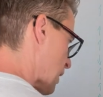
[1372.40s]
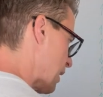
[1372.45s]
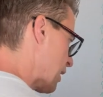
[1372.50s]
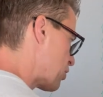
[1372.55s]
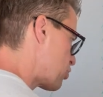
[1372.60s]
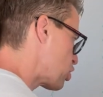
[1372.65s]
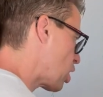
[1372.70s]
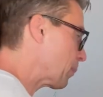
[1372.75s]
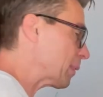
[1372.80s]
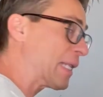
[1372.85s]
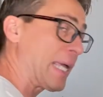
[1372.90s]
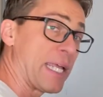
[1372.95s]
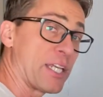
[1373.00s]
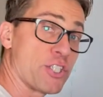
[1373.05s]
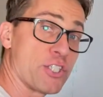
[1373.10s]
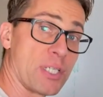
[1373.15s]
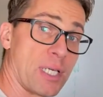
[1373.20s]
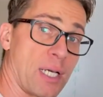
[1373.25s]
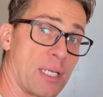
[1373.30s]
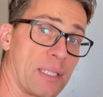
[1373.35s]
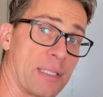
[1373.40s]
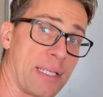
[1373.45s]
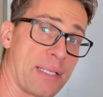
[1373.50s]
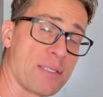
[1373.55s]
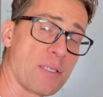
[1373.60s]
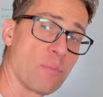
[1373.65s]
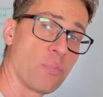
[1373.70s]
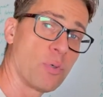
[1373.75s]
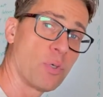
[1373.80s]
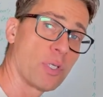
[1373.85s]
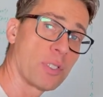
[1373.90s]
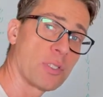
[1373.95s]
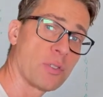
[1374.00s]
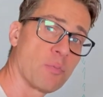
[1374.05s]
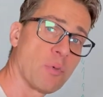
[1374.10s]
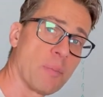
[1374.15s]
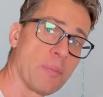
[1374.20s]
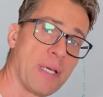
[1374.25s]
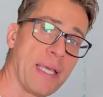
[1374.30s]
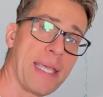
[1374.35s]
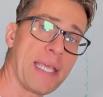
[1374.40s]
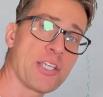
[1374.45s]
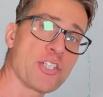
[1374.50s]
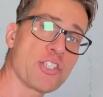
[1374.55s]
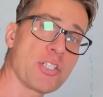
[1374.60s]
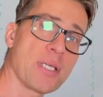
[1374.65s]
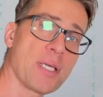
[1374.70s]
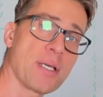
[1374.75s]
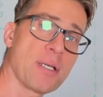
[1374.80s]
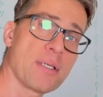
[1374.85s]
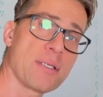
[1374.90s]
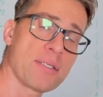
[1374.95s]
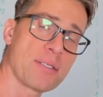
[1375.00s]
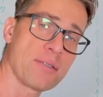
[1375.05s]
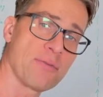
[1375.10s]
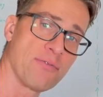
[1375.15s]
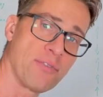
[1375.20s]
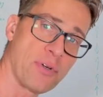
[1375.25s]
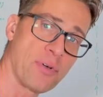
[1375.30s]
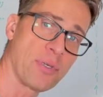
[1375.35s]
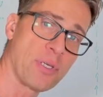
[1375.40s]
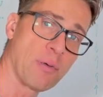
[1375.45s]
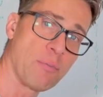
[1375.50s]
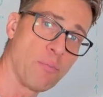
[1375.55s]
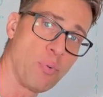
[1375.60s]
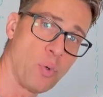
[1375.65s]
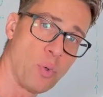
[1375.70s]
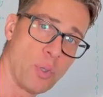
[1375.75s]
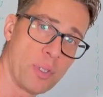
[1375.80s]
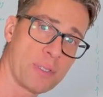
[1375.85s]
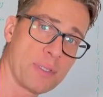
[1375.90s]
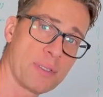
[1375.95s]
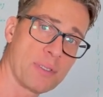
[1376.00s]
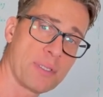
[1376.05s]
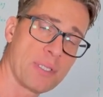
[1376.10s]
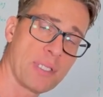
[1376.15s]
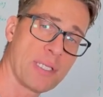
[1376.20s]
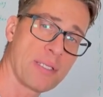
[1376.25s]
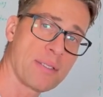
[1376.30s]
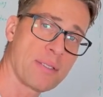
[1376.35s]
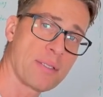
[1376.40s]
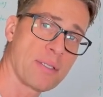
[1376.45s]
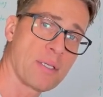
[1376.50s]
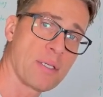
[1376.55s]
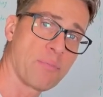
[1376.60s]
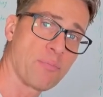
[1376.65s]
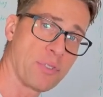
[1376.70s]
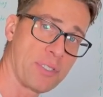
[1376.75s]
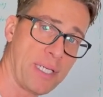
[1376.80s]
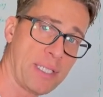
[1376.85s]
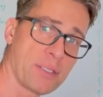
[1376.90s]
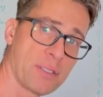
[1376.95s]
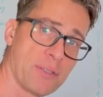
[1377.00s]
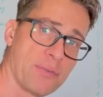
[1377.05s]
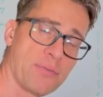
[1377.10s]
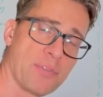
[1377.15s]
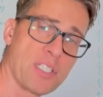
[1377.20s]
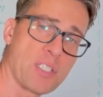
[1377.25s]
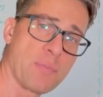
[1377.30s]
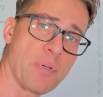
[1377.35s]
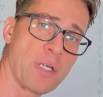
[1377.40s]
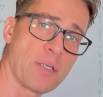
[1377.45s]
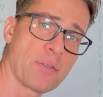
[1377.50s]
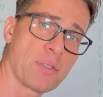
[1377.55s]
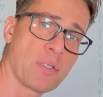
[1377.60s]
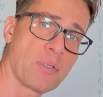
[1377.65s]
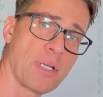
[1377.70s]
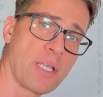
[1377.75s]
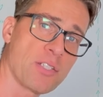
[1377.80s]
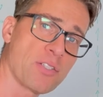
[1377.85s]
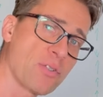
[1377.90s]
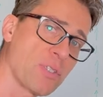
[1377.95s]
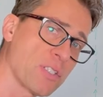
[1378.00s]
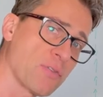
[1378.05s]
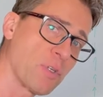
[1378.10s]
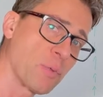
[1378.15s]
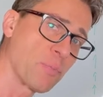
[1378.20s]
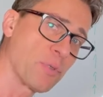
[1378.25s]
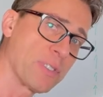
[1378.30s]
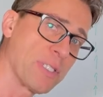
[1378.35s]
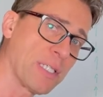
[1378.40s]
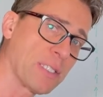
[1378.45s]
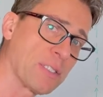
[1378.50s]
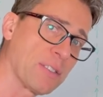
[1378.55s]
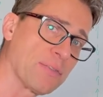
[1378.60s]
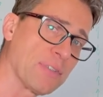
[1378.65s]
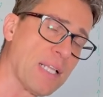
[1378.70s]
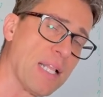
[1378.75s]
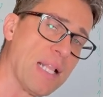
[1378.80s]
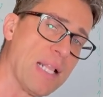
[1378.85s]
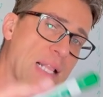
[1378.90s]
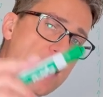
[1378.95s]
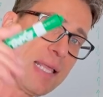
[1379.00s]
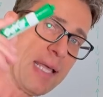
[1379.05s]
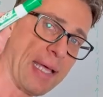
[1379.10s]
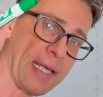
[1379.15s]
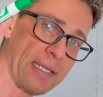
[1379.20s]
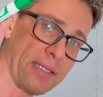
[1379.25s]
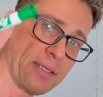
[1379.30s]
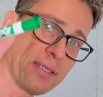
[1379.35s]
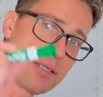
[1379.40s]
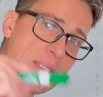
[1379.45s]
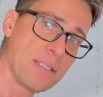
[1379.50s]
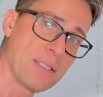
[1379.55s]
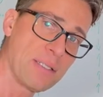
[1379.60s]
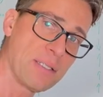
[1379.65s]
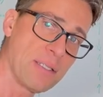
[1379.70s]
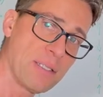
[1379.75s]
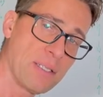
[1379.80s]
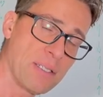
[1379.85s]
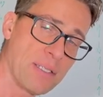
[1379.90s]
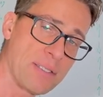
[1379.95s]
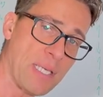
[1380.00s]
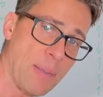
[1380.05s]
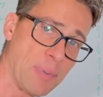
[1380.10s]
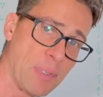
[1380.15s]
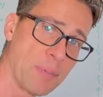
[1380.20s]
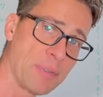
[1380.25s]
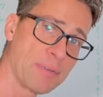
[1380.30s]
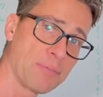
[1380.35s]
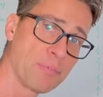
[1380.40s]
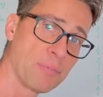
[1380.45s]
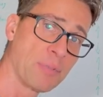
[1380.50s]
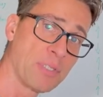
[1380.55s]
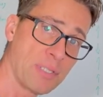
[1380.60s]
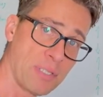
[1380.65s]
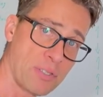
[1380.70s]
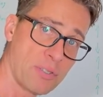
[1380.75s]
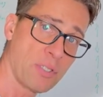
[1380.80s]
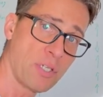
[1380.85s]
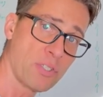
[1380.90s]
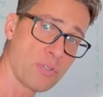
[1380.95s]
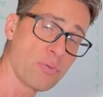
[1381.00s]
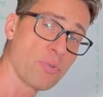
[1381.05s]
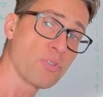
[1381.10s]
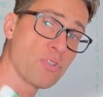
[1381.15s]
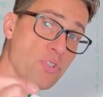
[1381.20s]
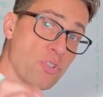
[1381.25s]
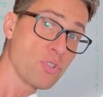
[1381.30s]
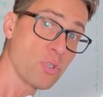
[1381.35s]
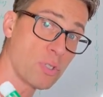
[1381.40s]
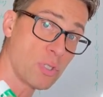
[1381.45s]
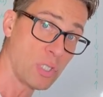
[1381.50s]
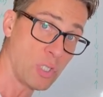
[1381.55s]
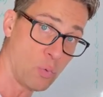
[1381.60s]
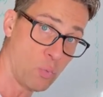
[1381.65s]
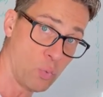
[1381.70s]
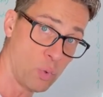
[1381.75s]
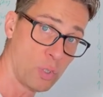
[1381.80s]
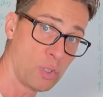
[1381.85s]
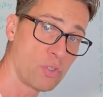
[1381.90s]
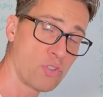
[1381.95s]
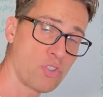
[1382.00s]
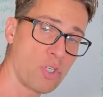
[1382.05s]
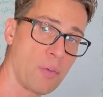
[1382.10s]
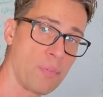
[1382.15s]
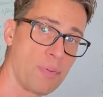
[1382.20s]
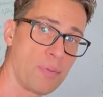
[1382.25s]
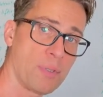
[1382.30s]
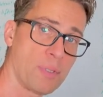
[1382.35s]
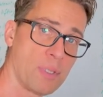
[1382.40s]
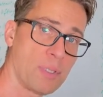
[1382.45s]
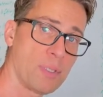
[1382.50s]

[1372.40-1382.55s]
a drop in HDL, and that's important. Remember, HDL is very important. It's uh, protective. It's part of the cholesterol. It's very protective. And a uh, supplement with testosterone certainly will drop uh,